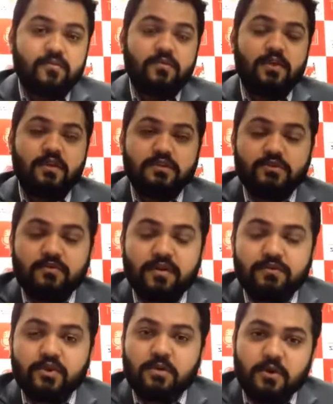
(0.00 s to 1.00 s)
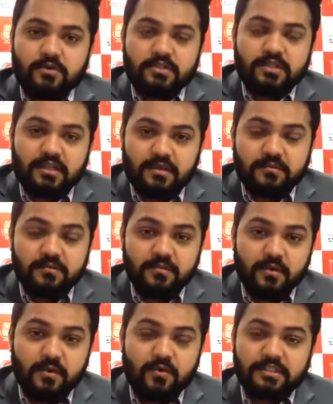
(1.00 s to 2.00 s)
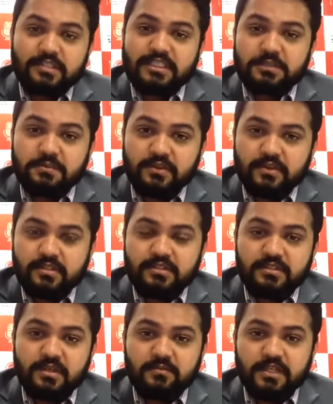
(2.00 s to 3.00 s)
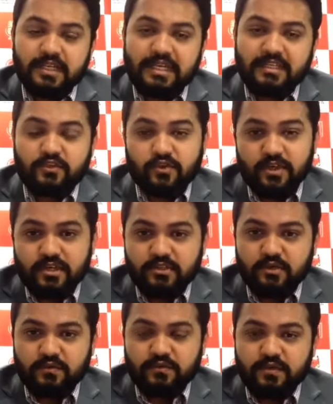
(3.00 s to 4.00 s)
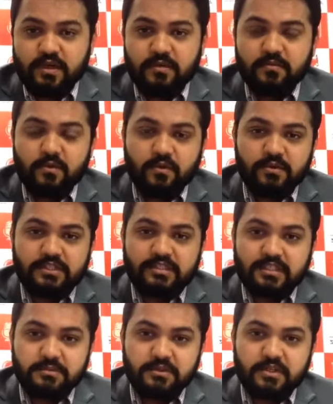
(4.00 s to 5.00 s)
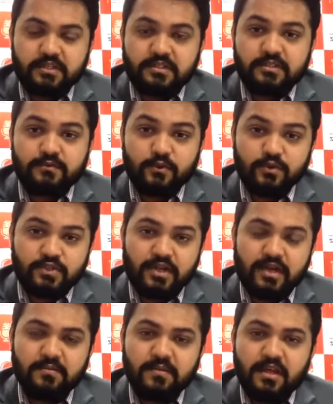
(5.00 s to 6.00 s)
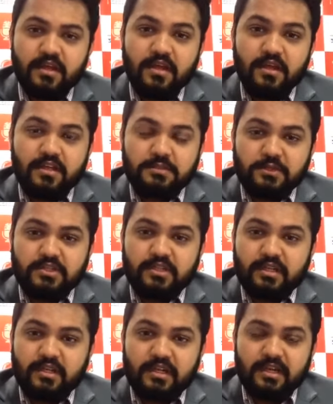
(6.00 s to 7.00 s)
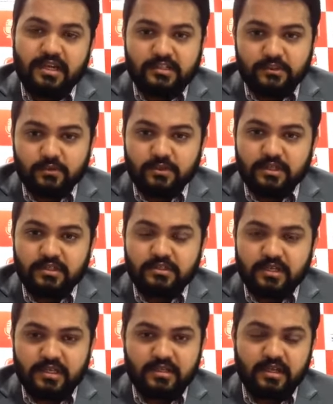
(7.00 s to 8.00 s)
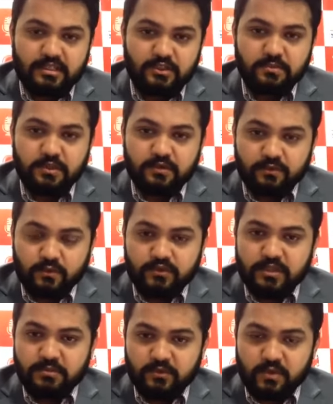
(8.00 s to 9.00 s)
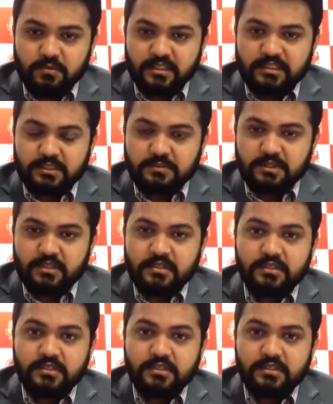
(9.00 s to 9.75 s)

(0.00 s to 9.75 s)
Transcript: So when we talk about overseas experience, they need 3 years of overseas experience full-time, especially in last 2 years. It has to be a full-time 12 months experience.